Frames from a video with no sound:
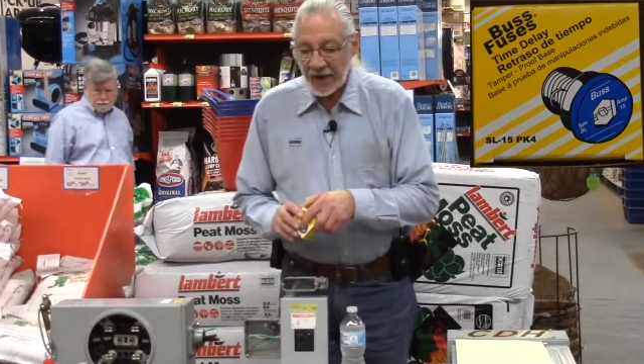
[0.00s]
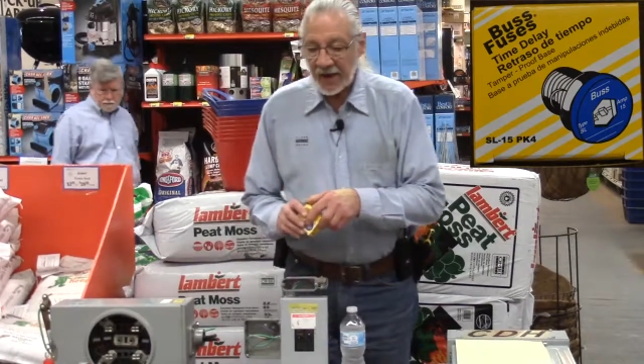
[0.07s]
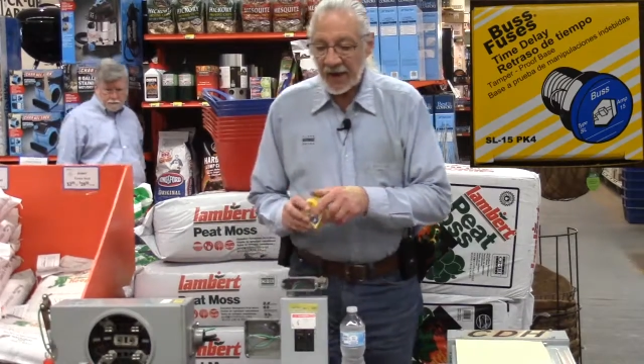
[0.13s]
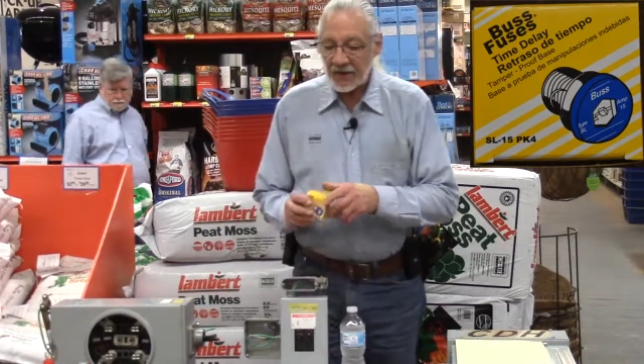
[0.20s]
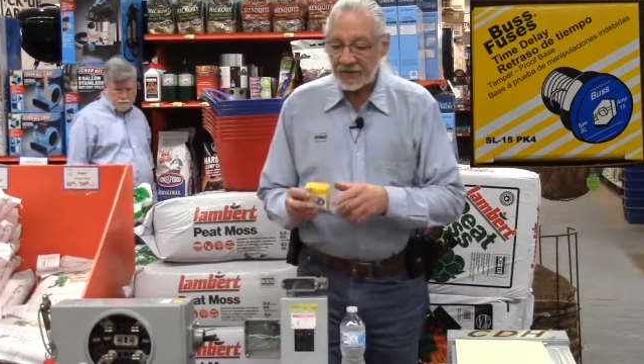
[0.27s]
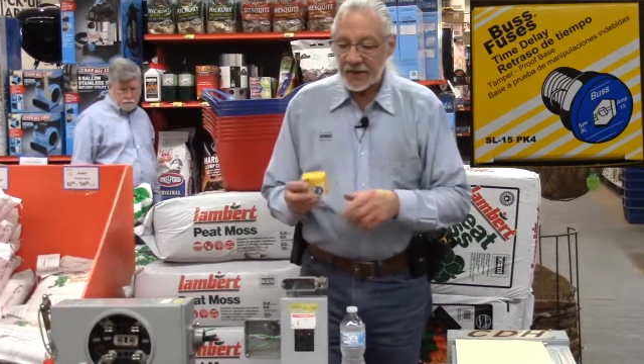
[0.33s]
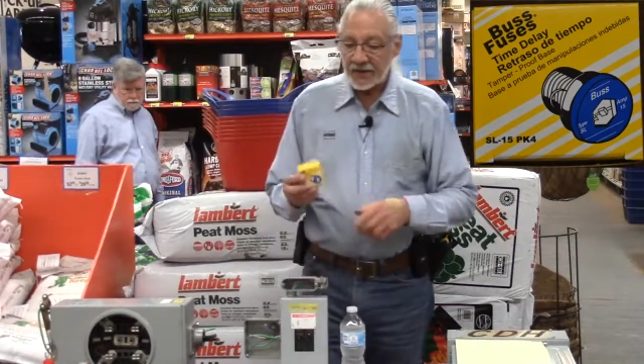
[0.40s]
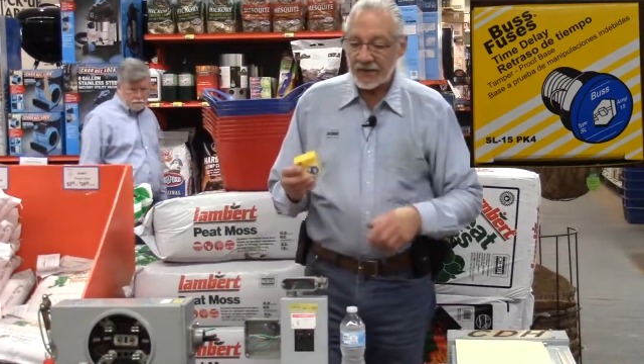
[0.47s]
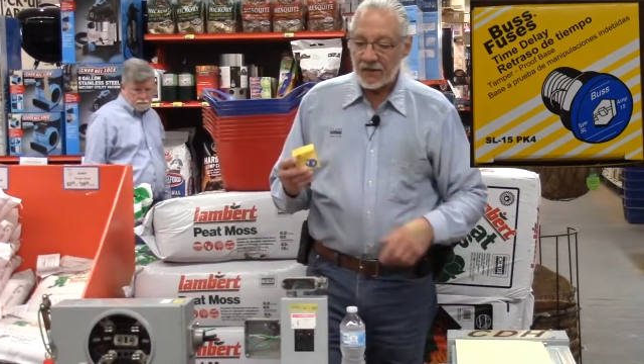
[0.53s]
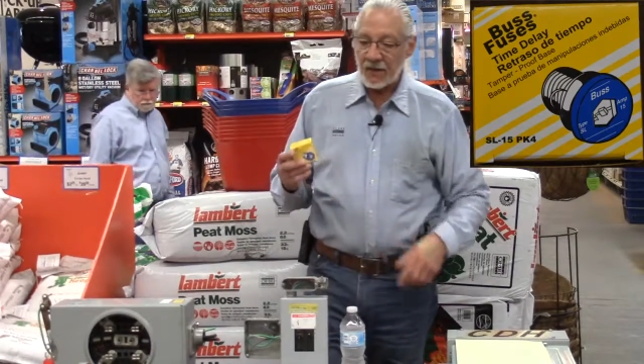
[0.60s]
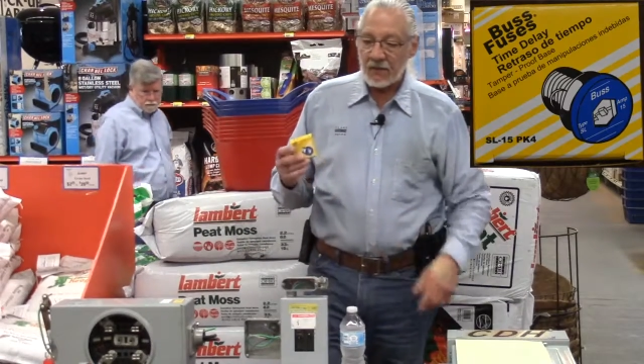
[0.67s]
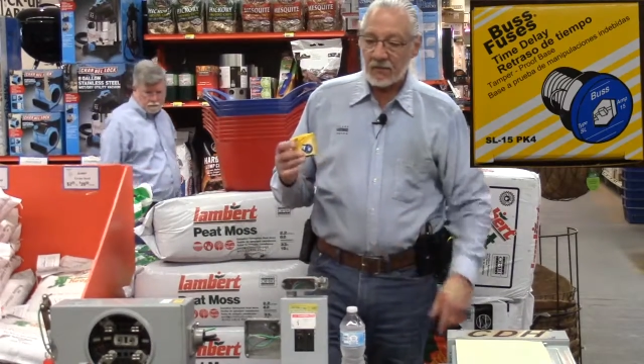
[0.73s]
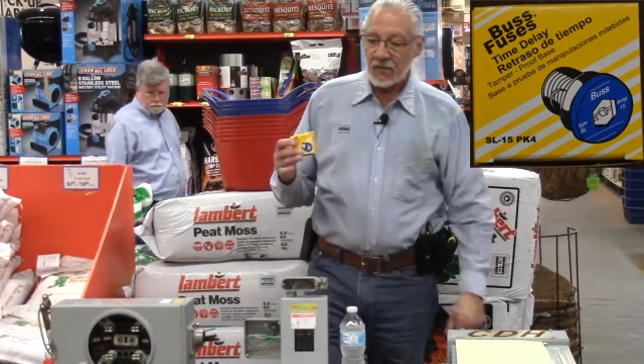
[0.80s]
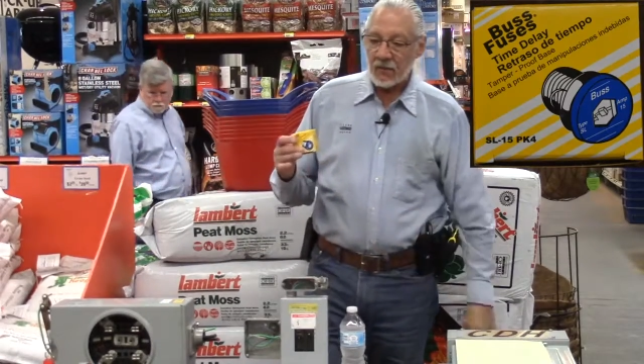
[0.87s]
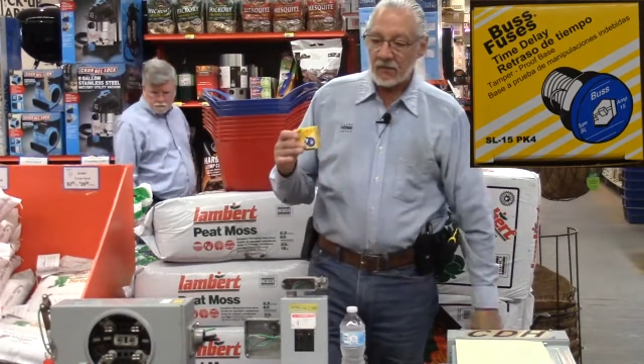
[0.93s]
have in
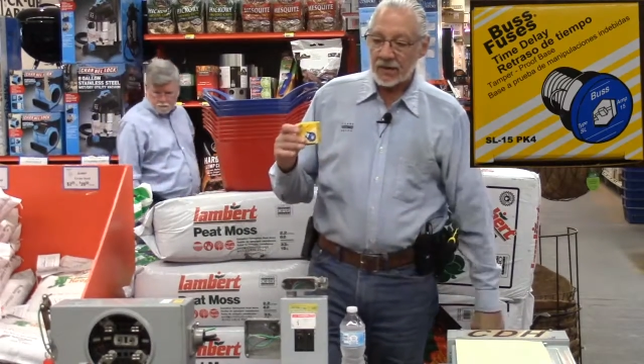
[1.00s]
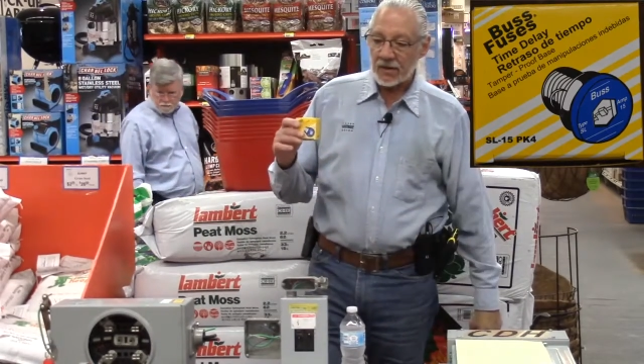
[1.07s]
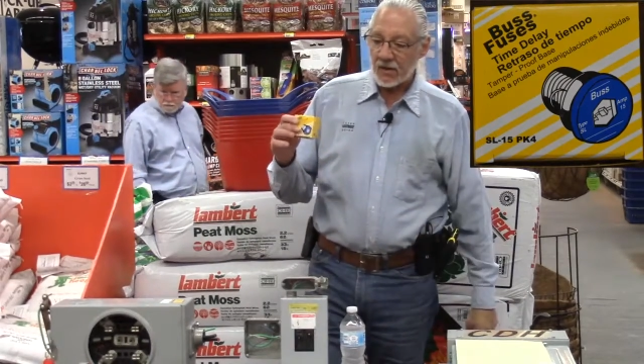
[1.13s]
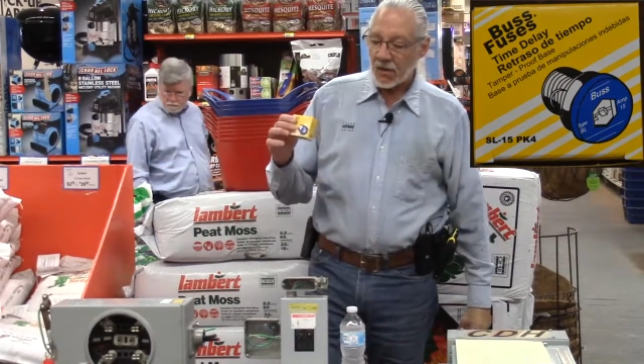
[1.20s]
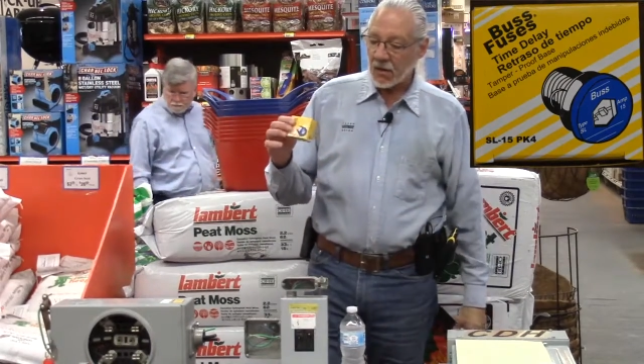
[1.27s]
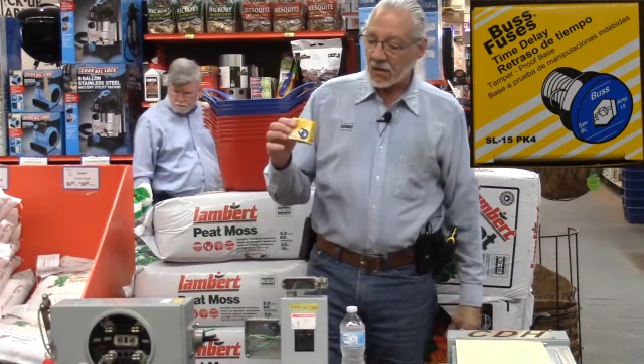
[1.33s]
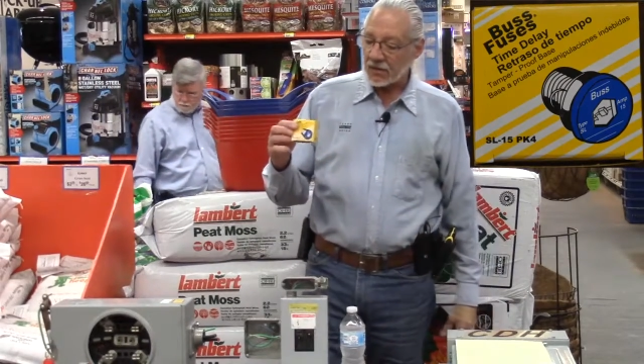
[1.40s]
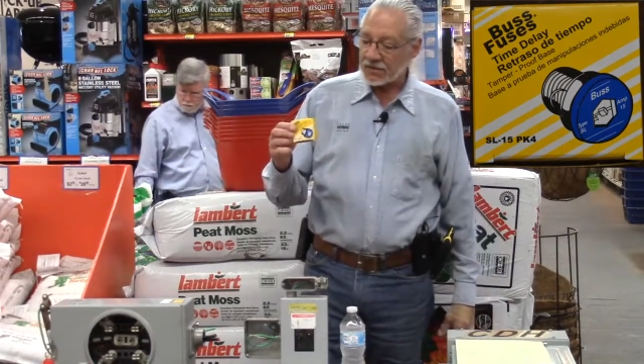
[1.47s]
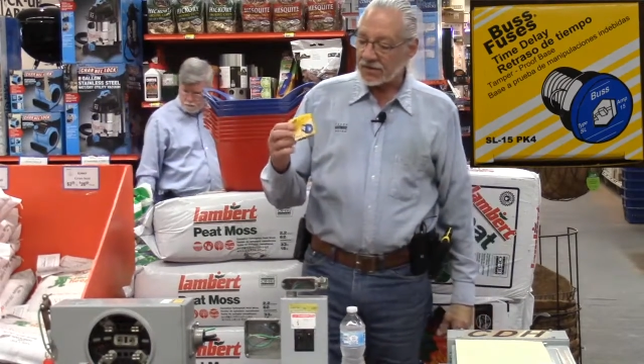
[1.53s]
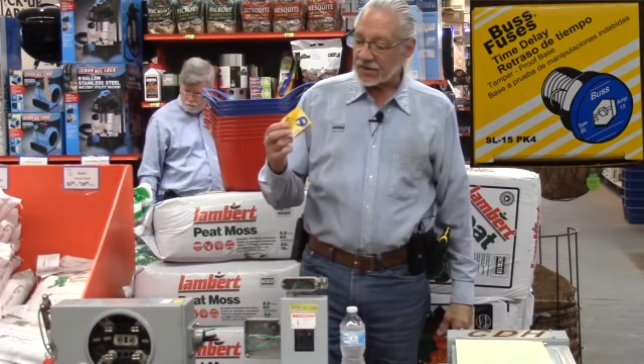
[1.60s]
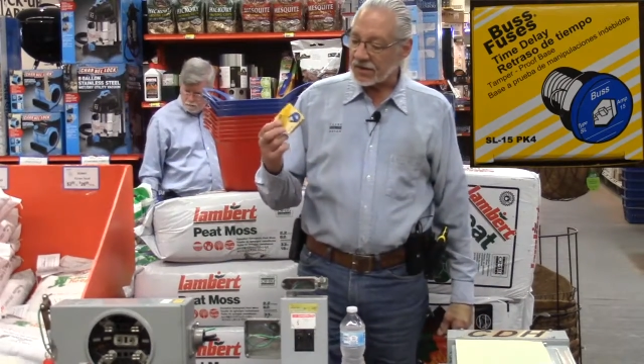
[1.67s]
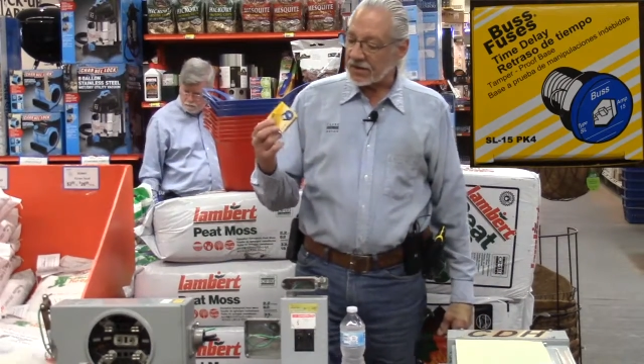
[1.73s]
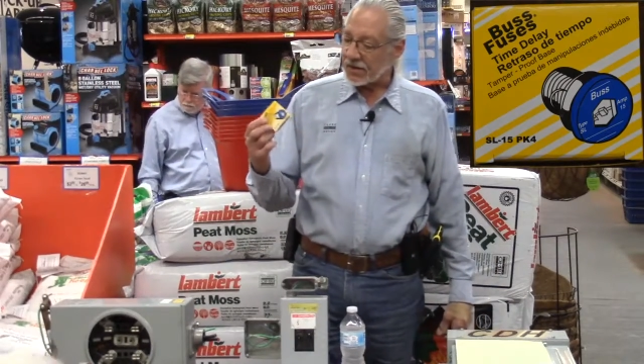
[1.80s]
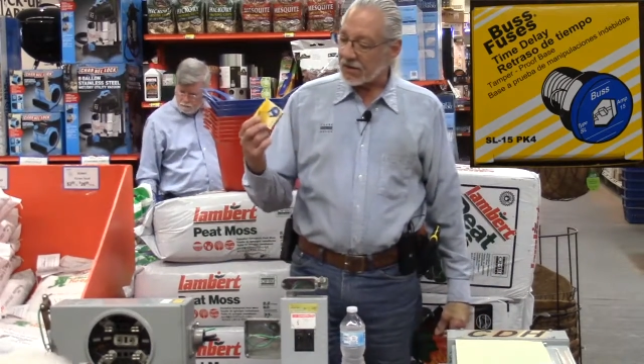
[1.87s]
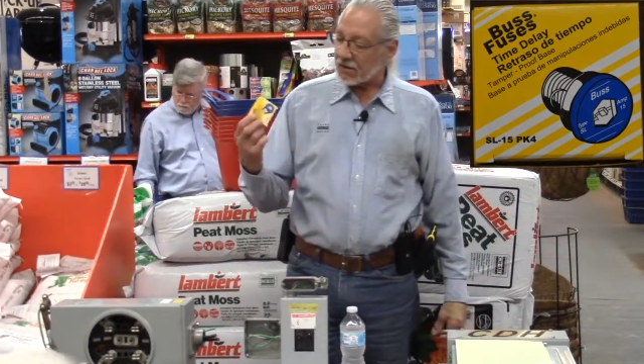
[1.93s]
them what we call
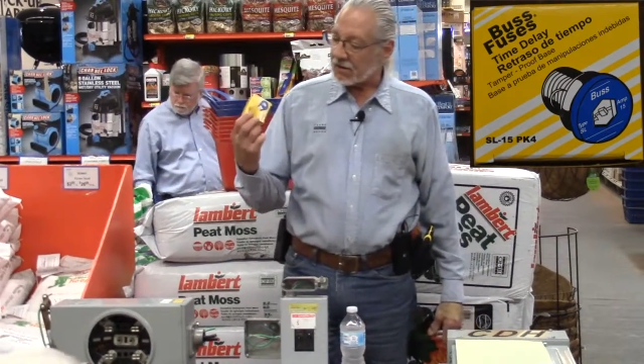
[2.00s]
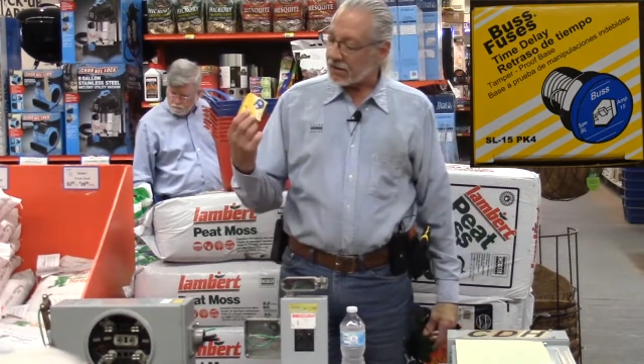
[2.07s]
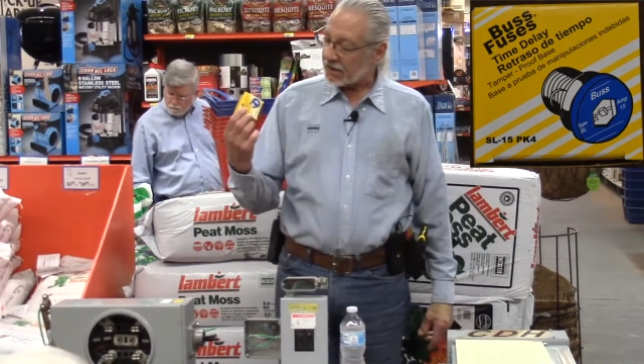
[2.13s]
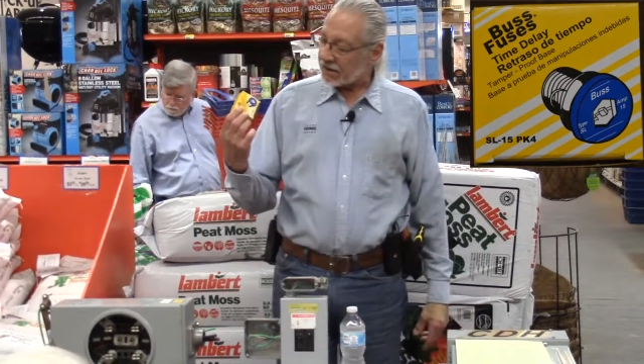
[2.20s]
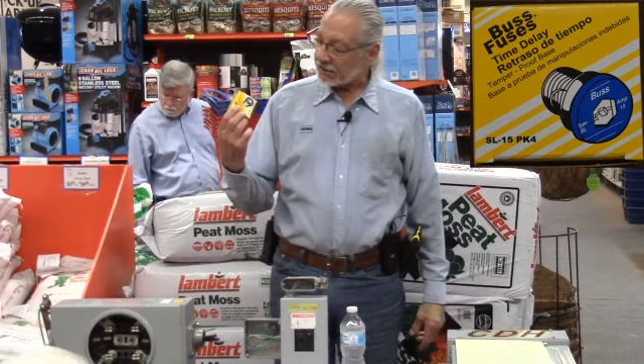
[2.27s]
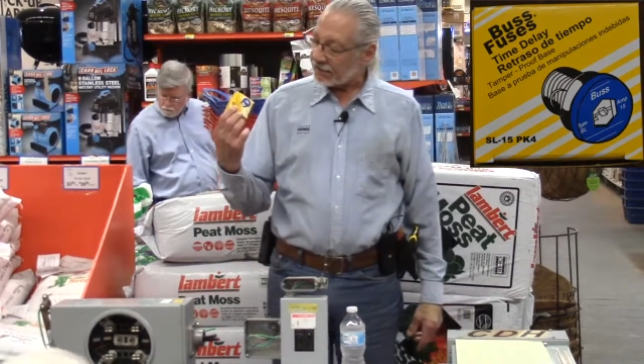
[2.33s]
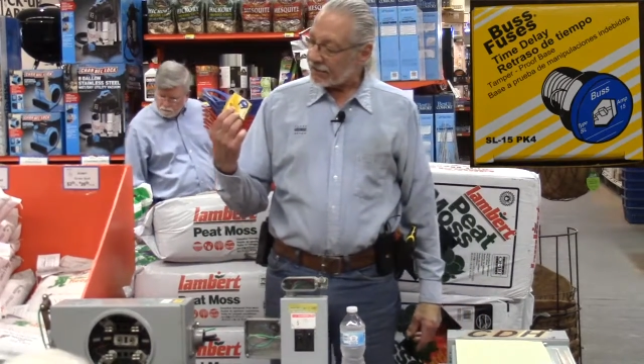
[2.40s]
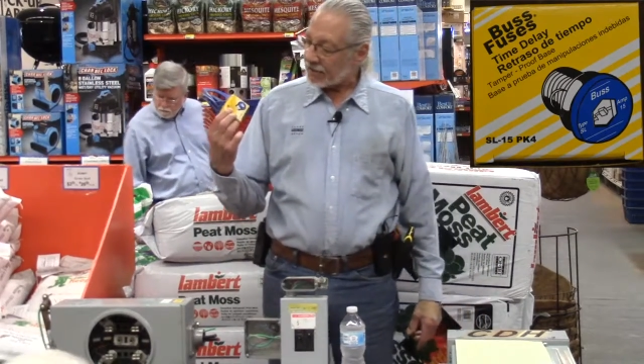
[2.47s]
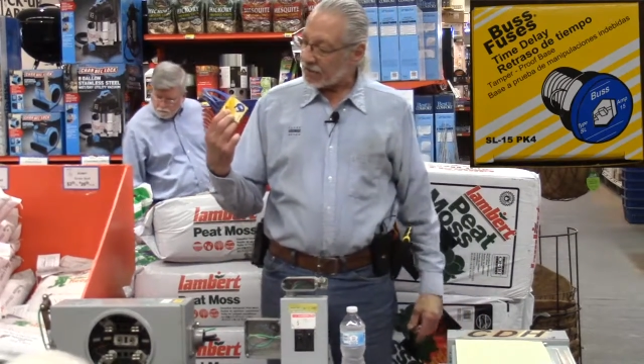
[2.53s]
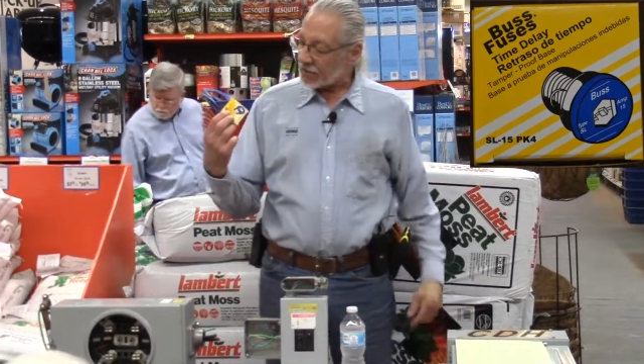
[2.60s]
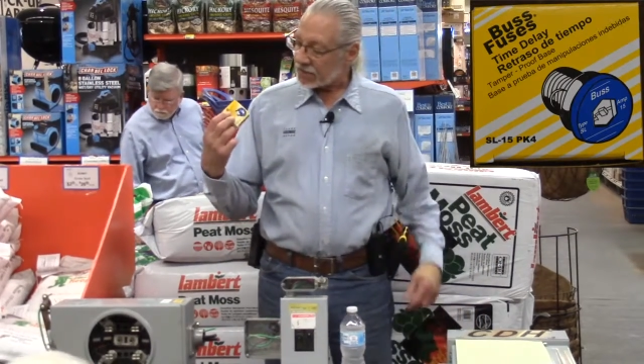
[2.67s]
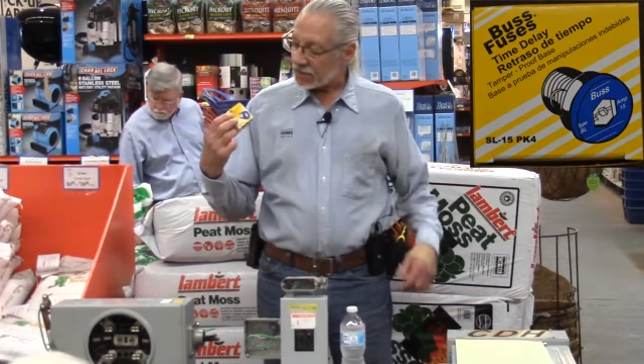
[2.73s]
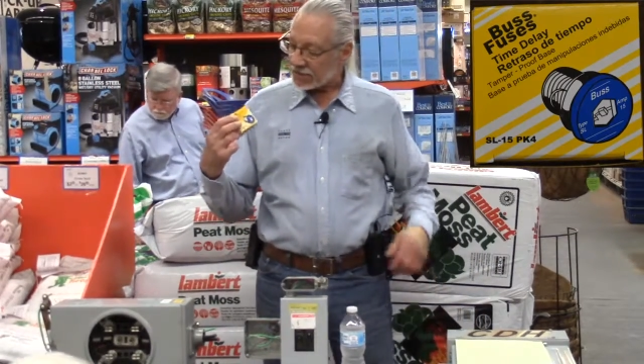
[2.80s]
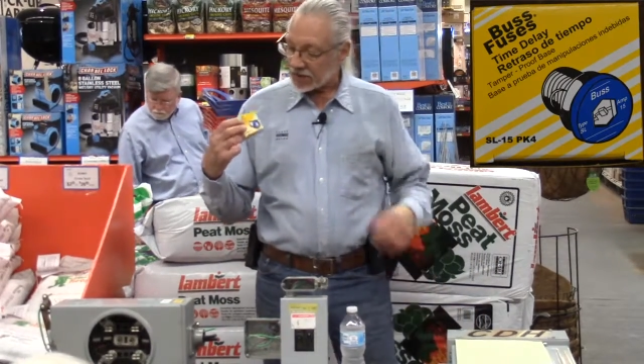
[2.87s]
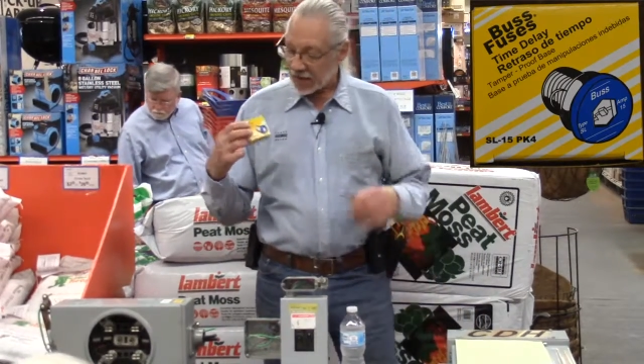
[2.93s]
security
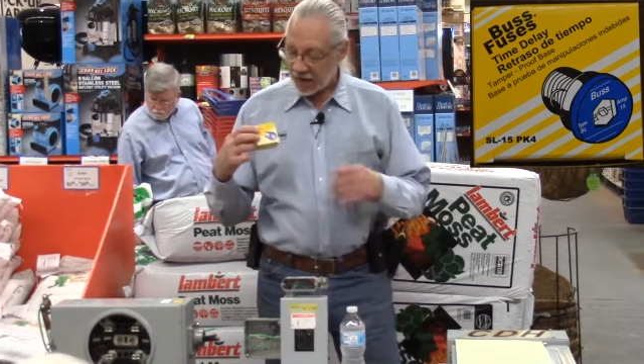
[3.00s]
fuses.